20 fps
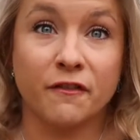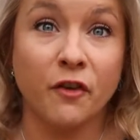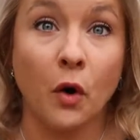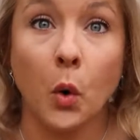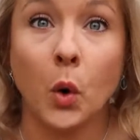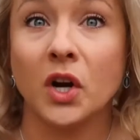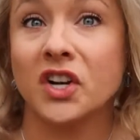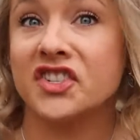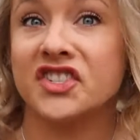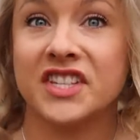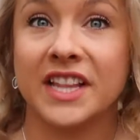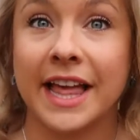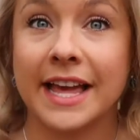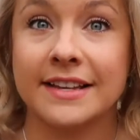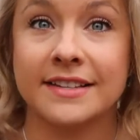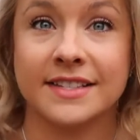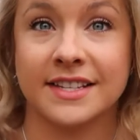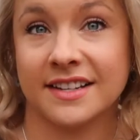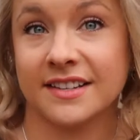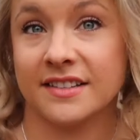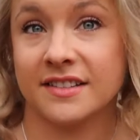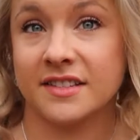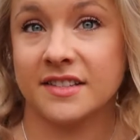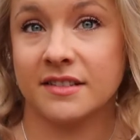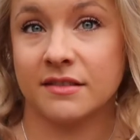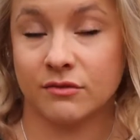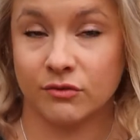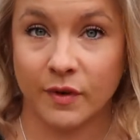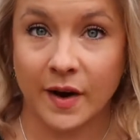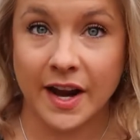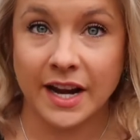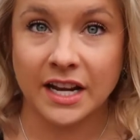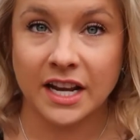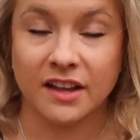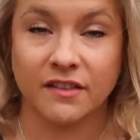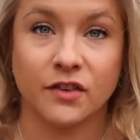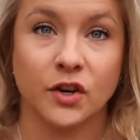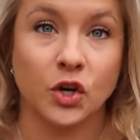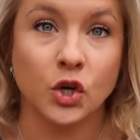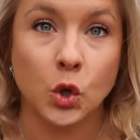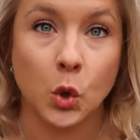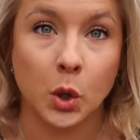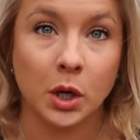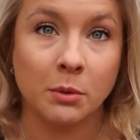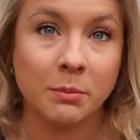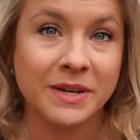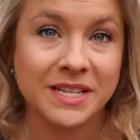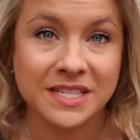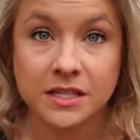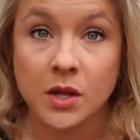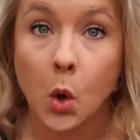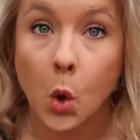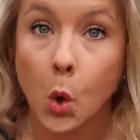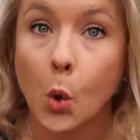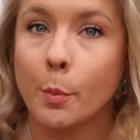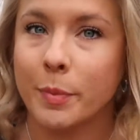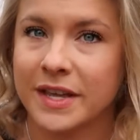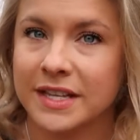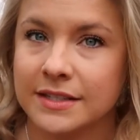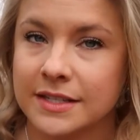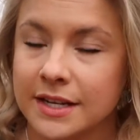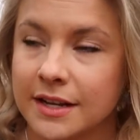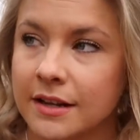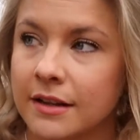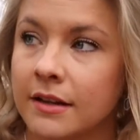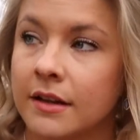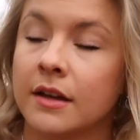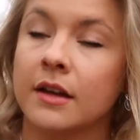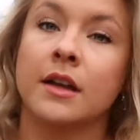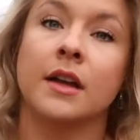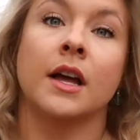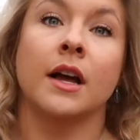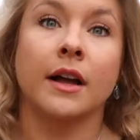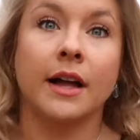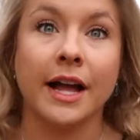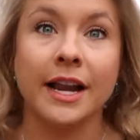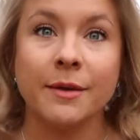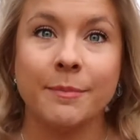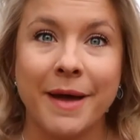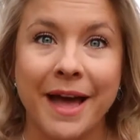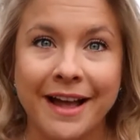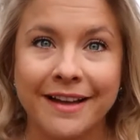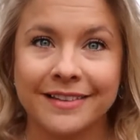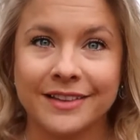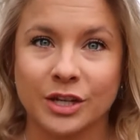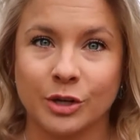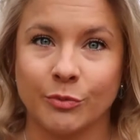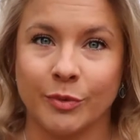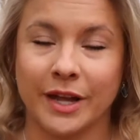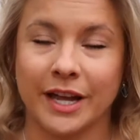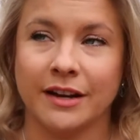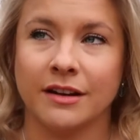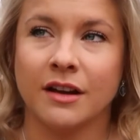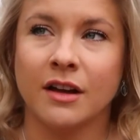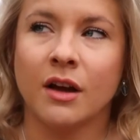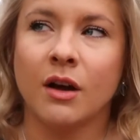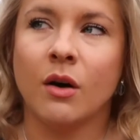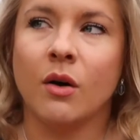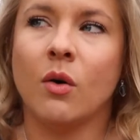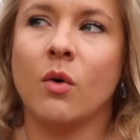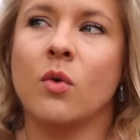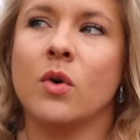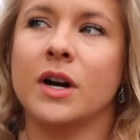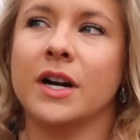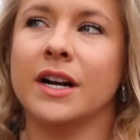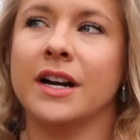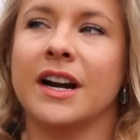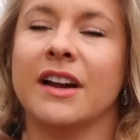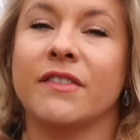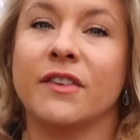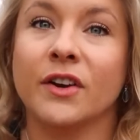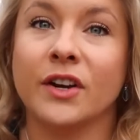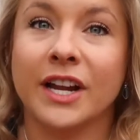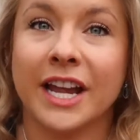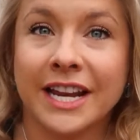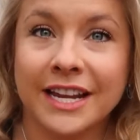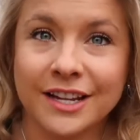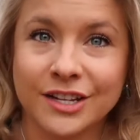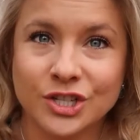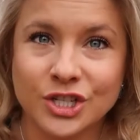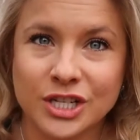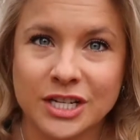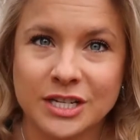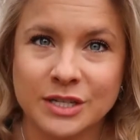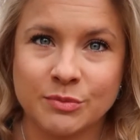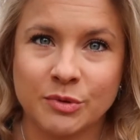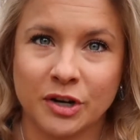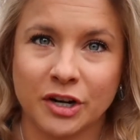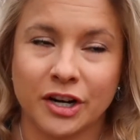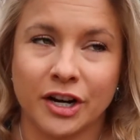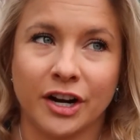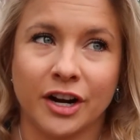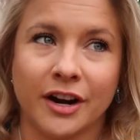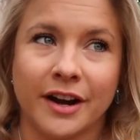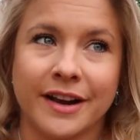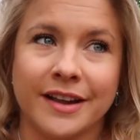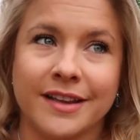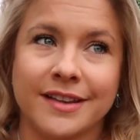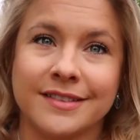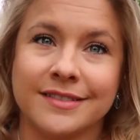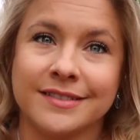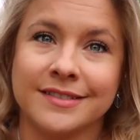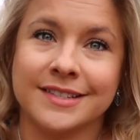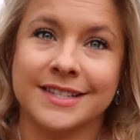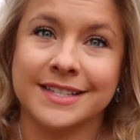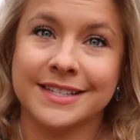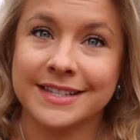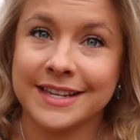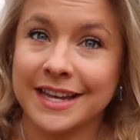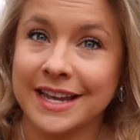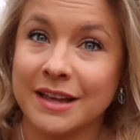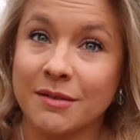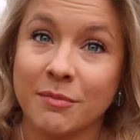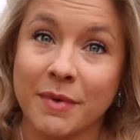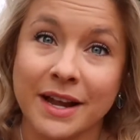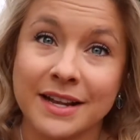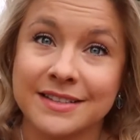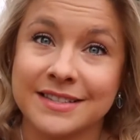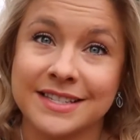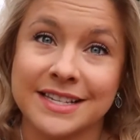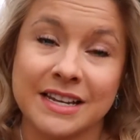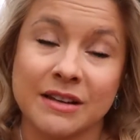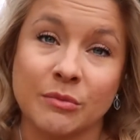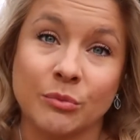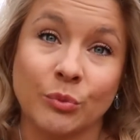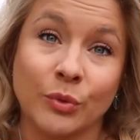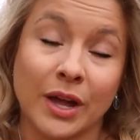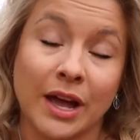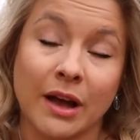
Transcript: 4 slices, right? If your norm is the whole pizza, cut it back a little bit. Or if you're getting a cheeseburger, and it might seem